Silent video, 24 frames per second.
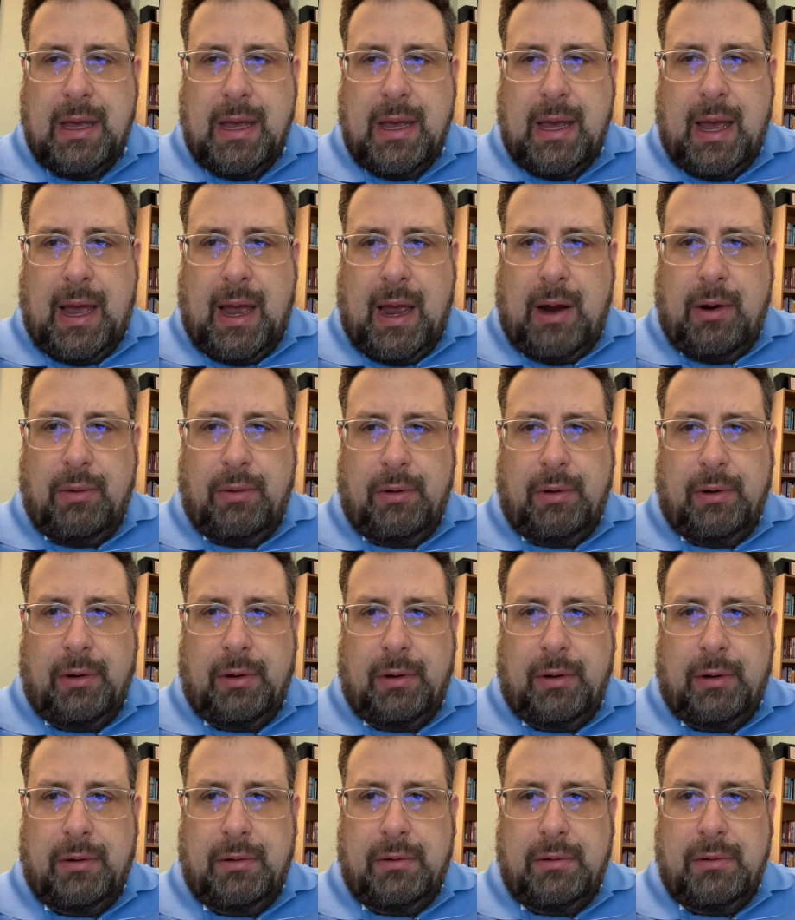
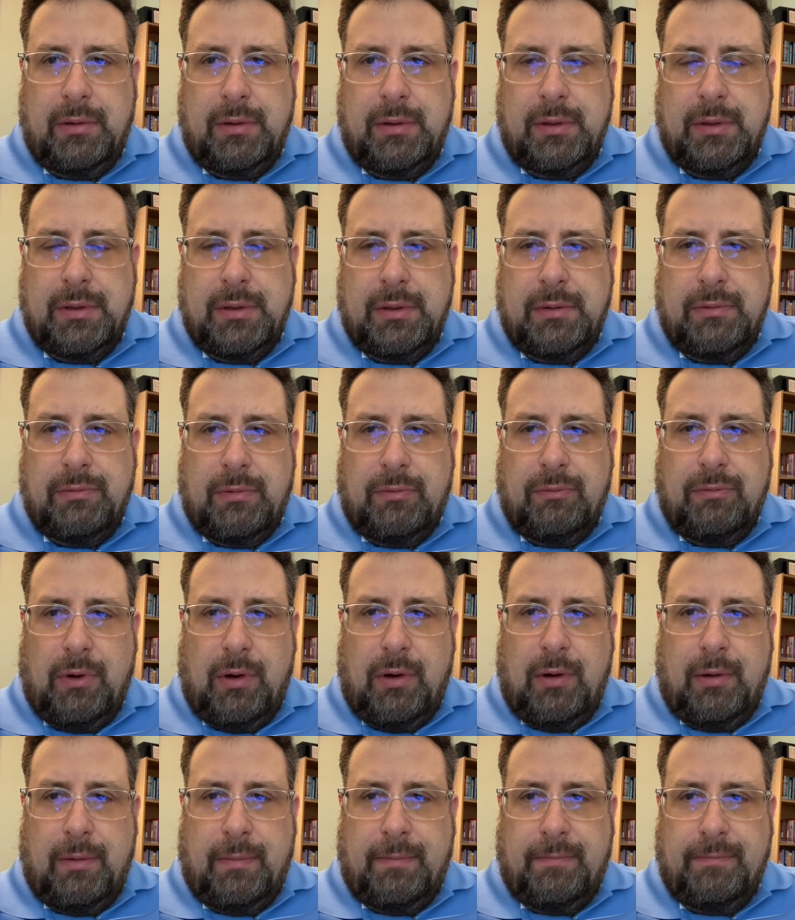our
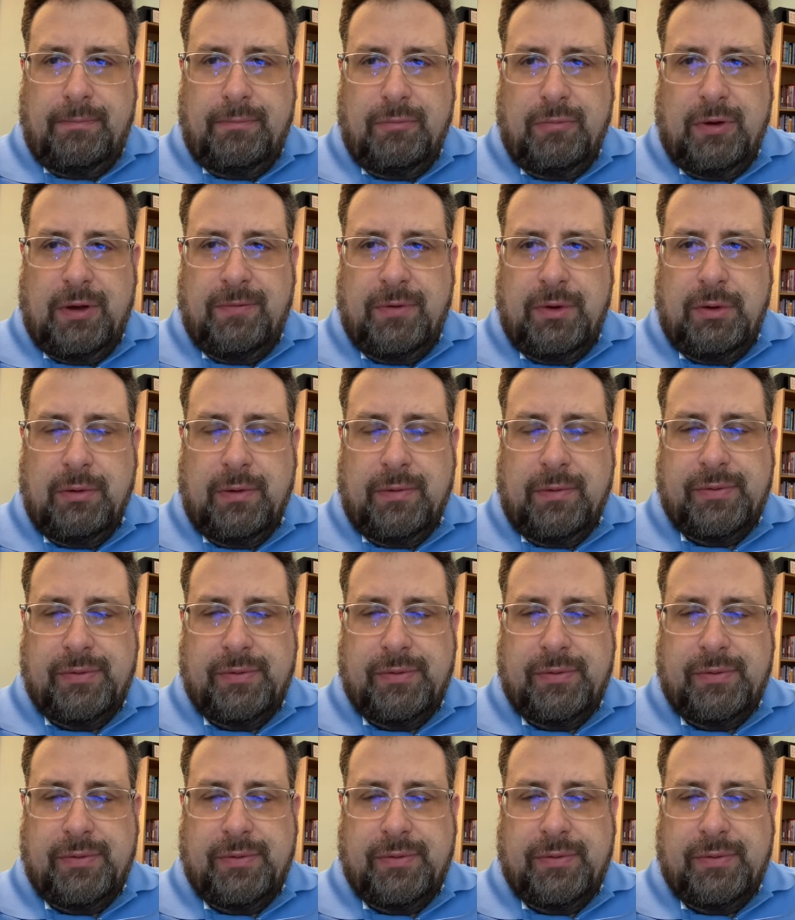review